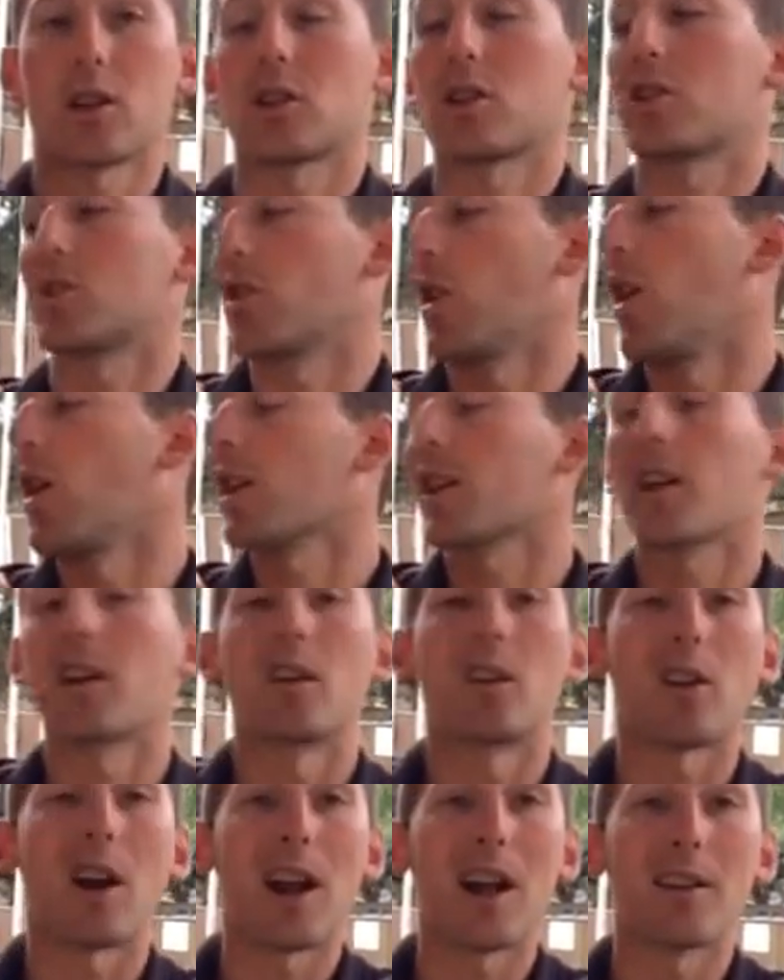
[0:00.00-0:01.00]
glunking
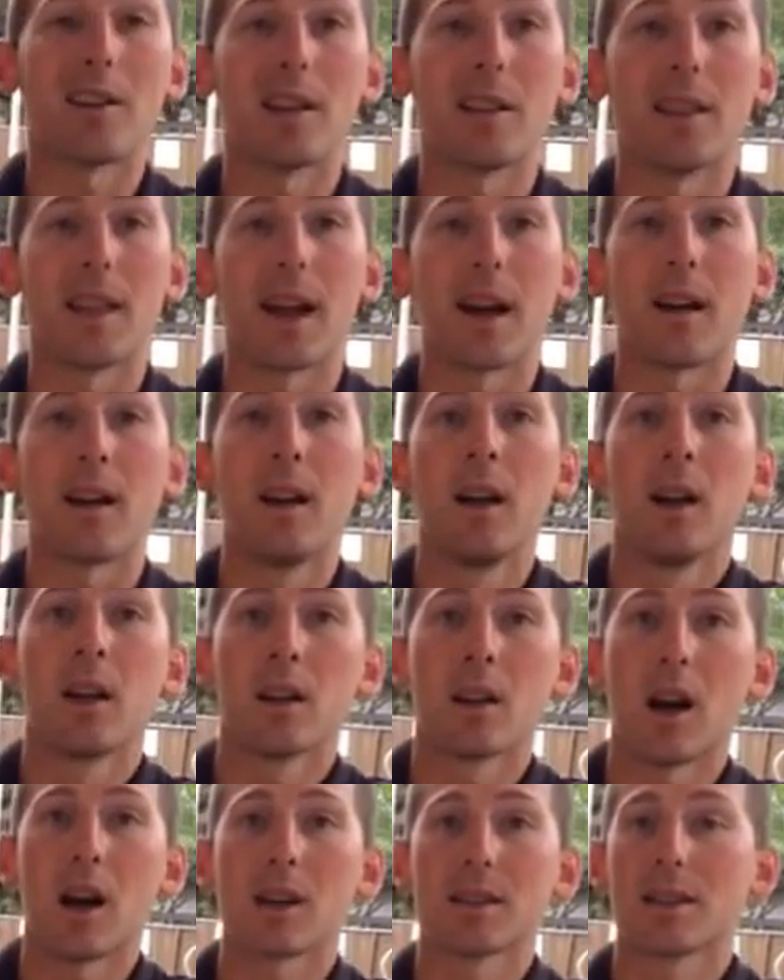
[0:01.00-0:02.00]
around in there,
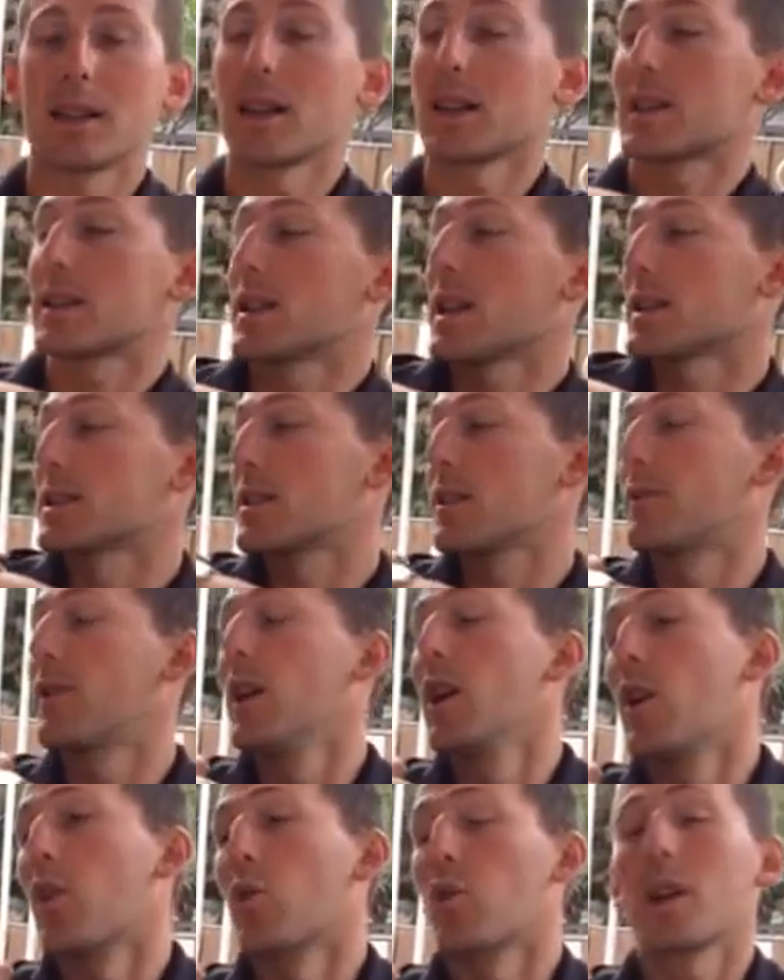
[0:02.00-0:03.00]
causing excessive
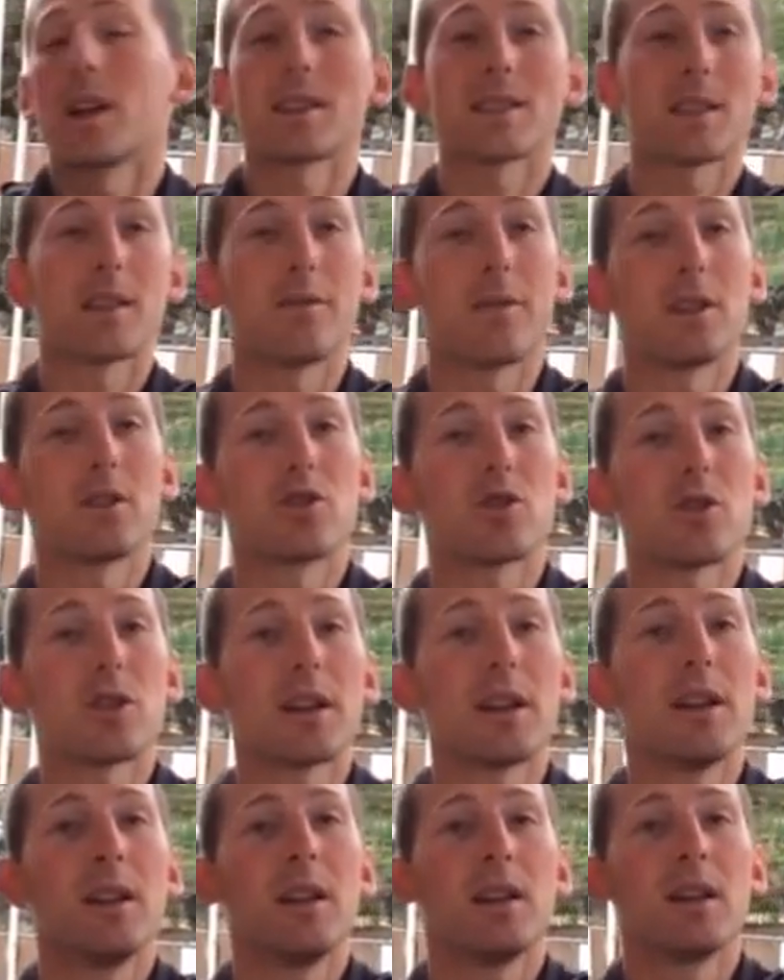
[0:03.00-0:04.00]
risk of
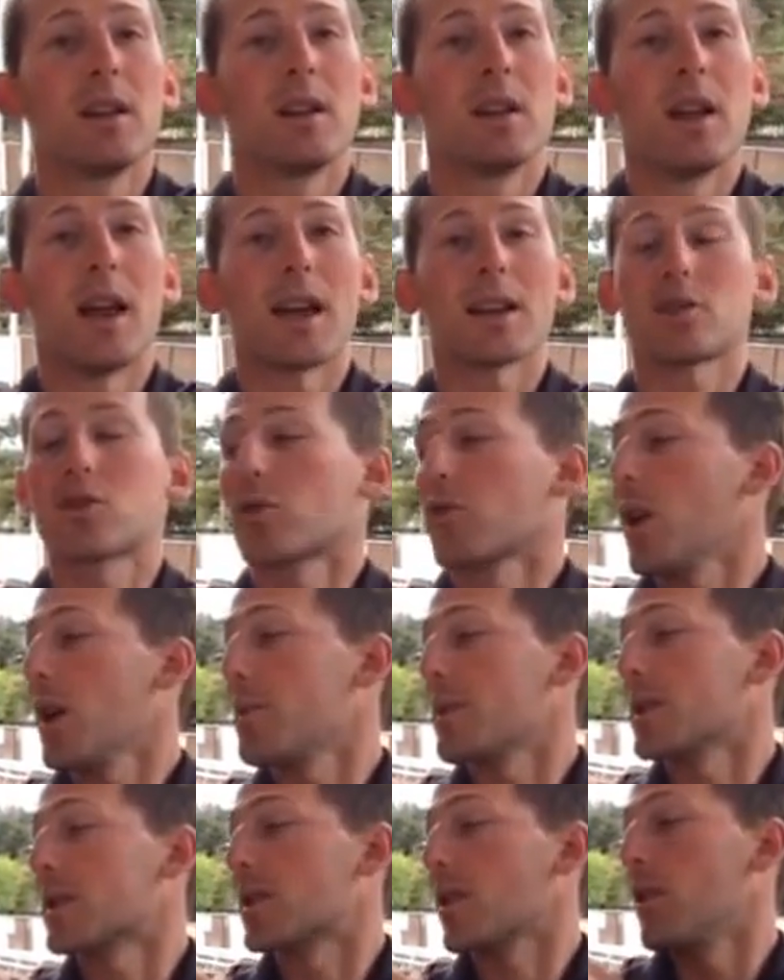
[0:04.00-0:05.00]
injury, extra
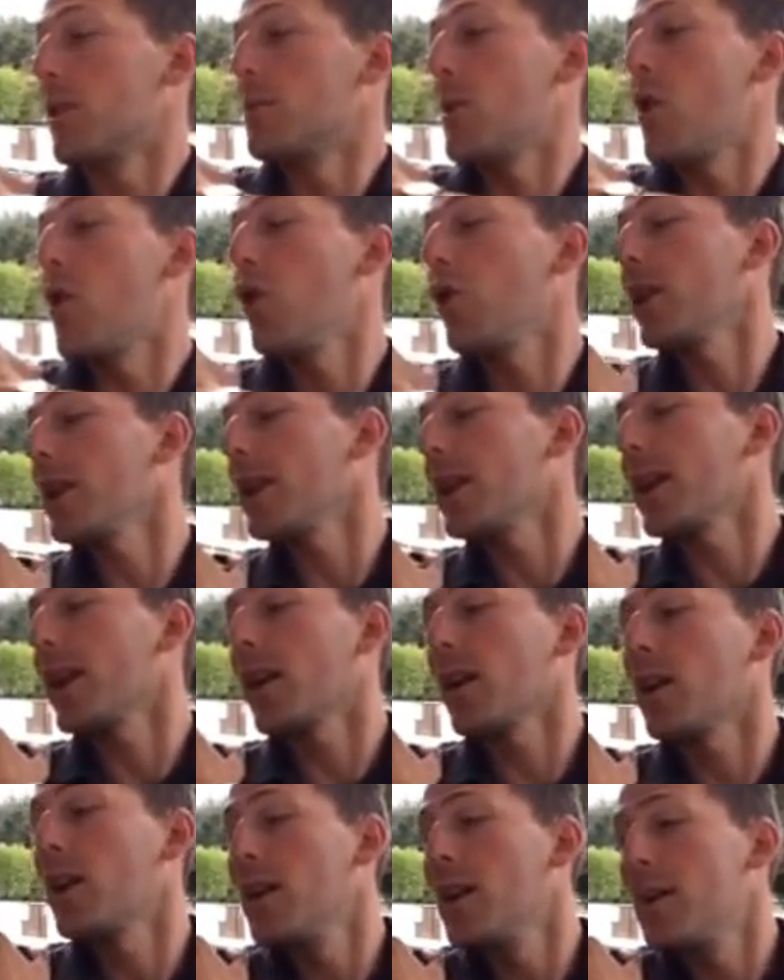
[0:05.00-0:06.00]
rubbing. So I'm holding
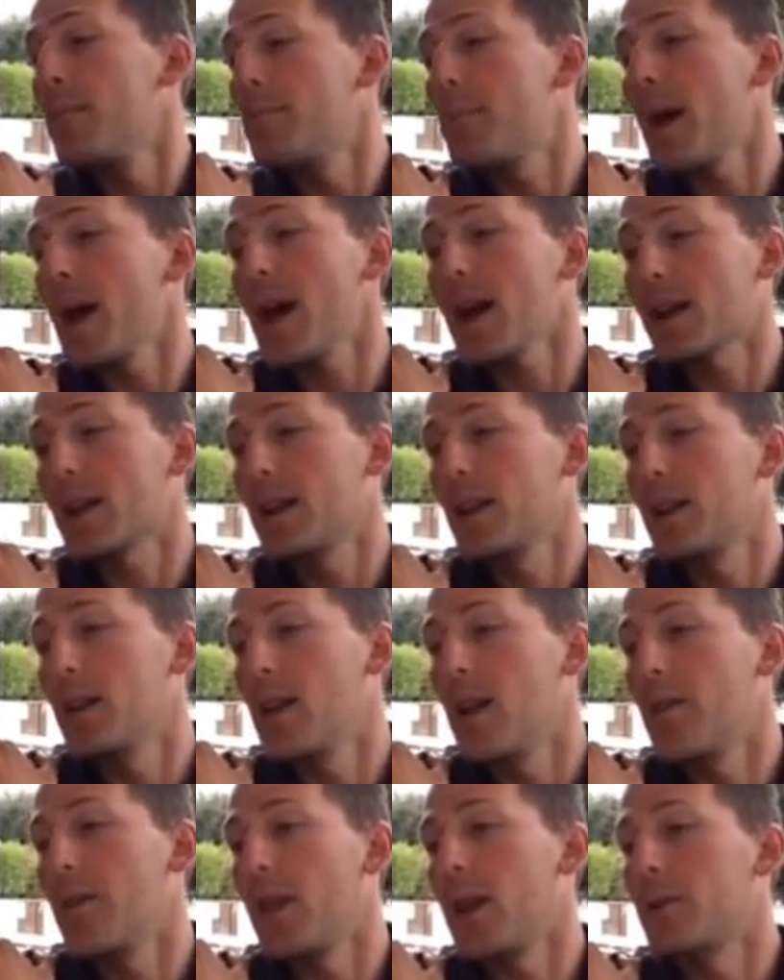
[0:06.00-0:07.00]
here, back,
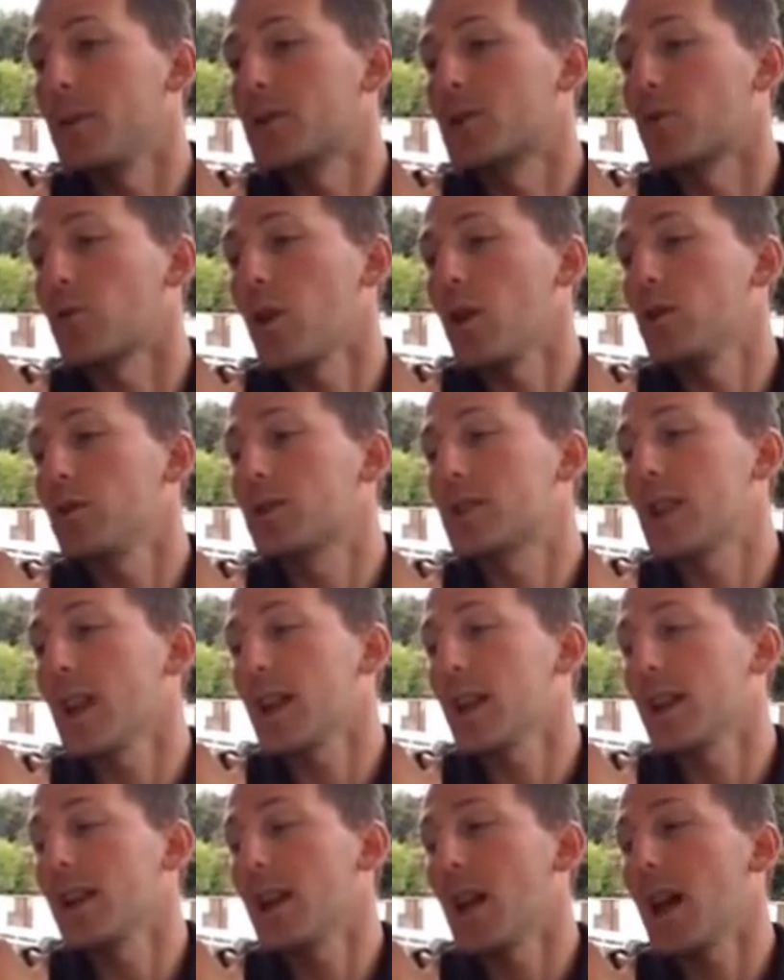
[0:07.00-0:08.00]
and then I'm just
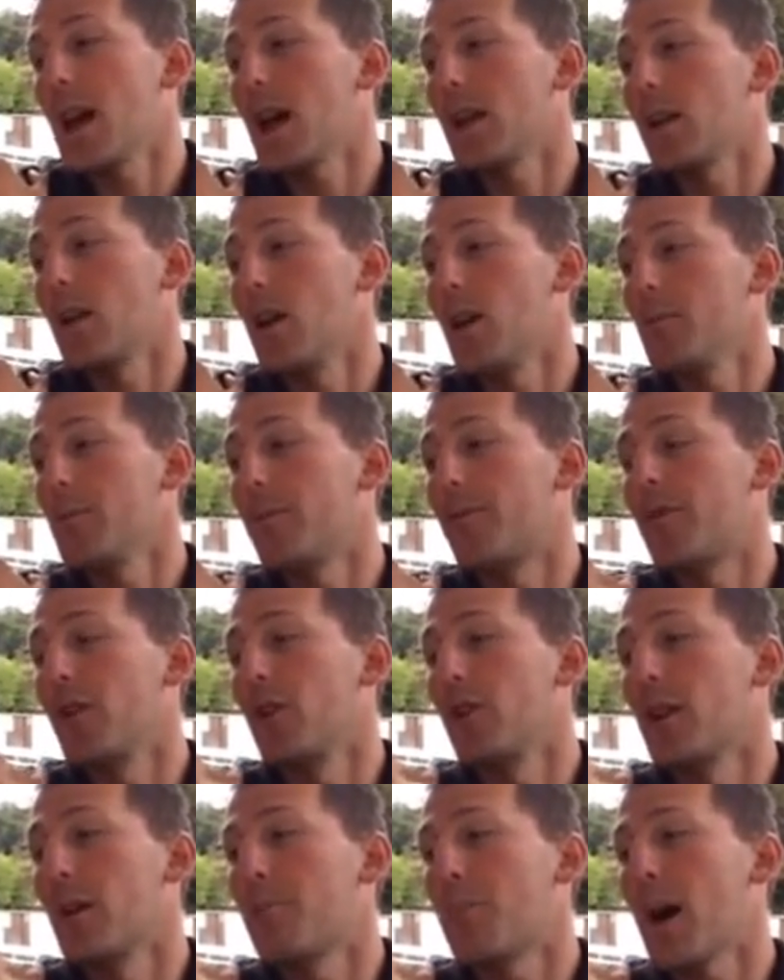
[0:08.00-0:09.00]
rotating down. Oh,
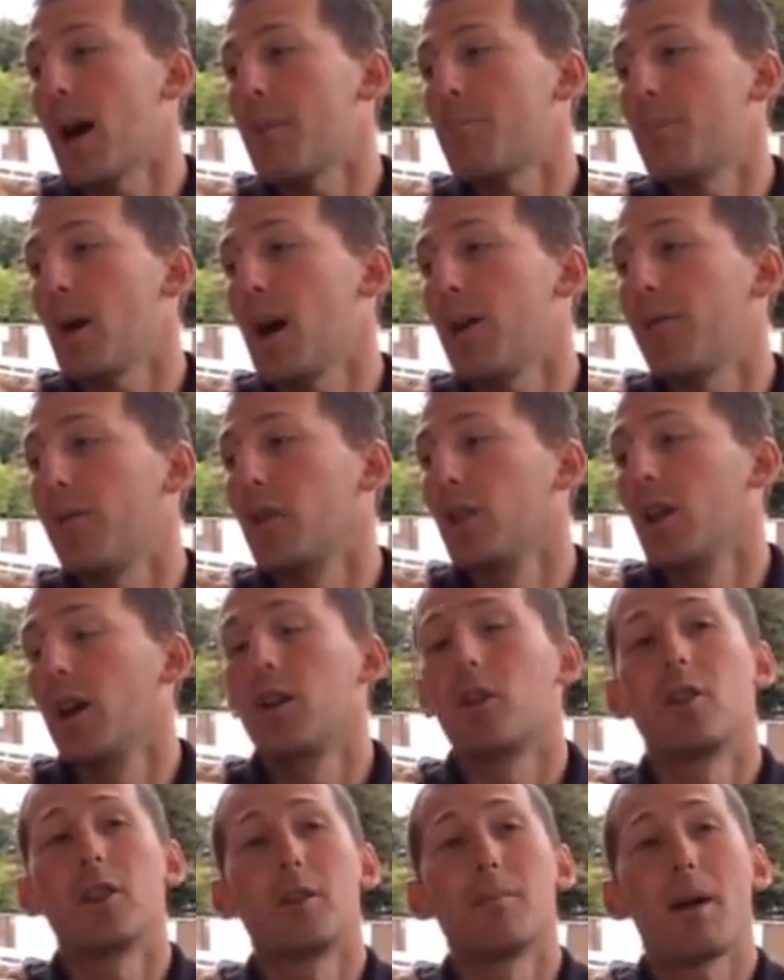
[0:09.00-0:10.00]
feeling it pop off a
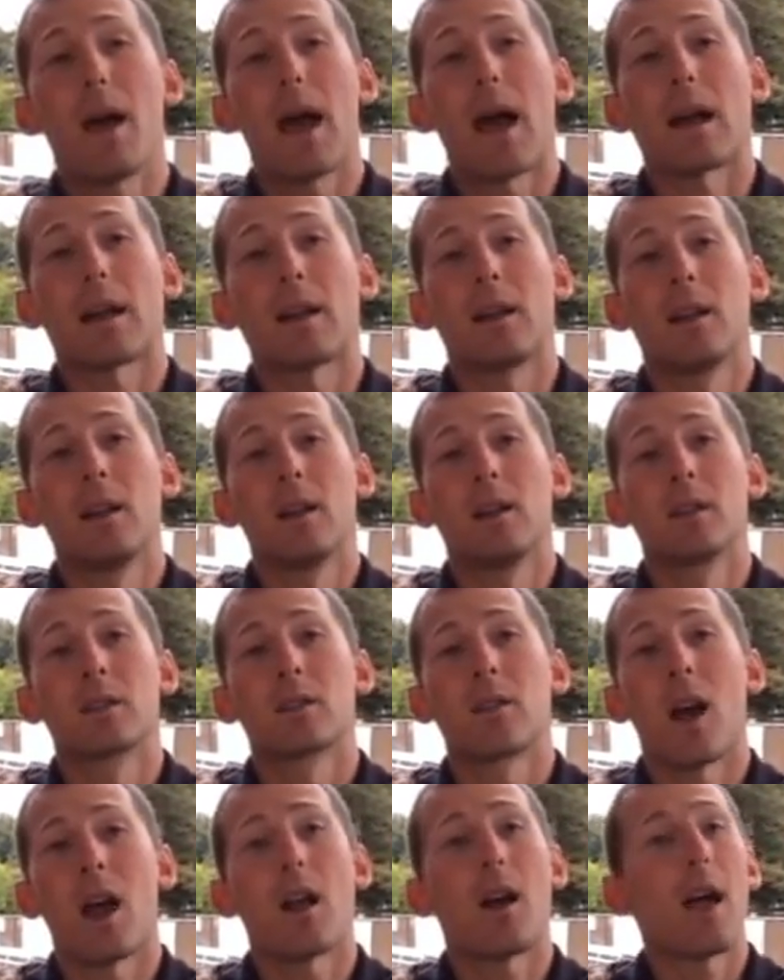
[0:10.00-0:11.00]
little in the back.
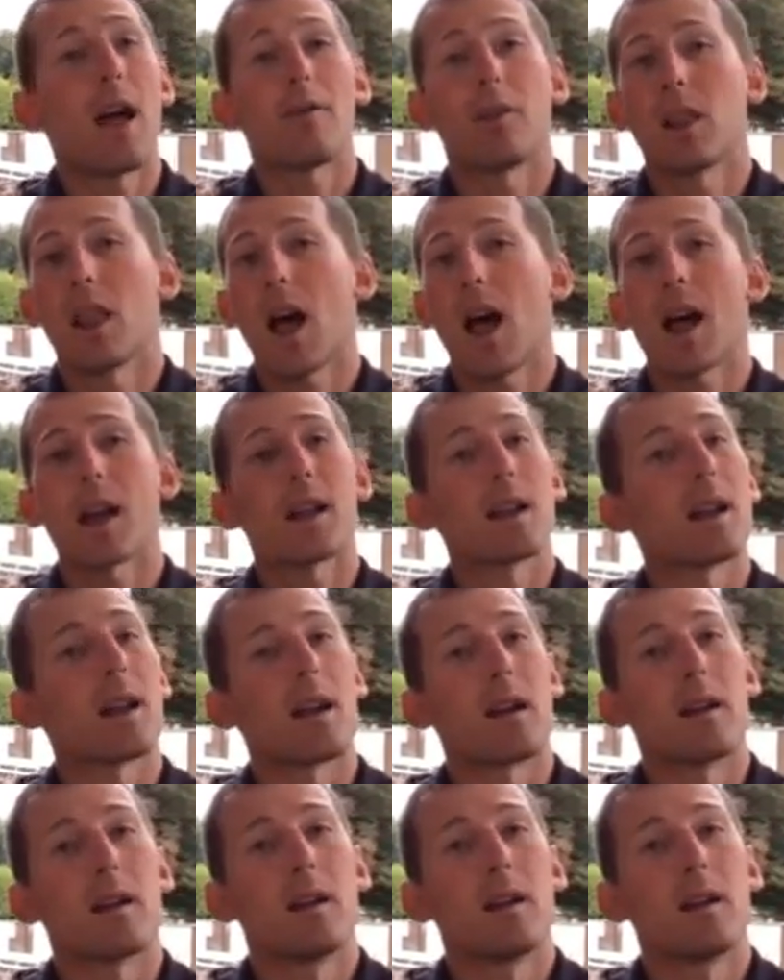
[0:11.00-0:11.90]
So I don't have a lot here,